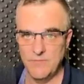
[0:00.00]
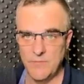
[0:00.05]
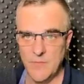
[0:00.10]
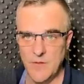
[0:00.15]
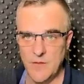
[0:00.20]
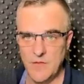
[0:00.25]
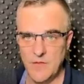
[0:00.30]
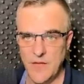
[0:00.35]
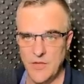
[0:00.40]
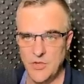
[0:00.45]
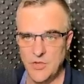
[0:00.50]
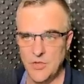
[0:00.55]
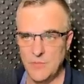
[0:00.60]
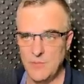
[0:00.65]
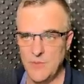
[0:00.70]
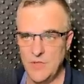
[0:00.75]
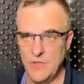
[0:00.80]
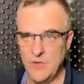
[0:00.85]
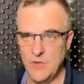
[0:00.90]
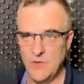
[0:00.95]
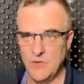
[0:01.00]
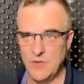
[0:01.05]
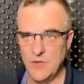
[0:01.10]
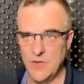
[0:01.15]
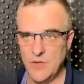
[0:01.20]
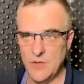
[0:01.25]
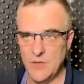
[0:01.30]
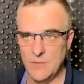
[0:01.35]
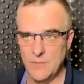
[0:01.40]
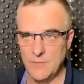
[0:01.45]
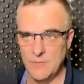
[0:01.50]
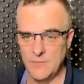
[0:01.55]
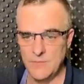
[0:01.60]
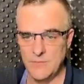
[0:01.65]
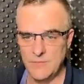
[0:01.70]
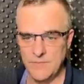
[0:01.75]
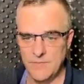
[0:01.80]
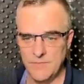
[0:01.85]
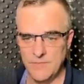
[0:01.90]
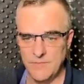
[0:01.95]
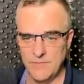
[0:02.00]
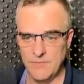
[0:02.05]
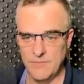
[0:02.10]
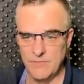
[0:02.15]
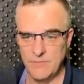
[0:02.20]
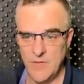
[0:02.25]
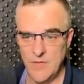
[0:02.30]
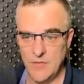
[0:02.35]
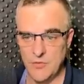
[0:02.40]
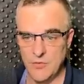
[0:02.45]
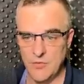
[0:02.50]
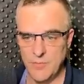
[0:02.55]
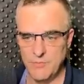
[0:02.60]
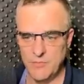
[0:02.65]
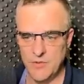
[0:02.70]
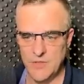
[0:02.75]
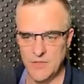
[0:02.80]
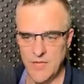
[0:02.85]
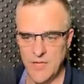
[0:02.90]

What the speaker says: They should be using encrypted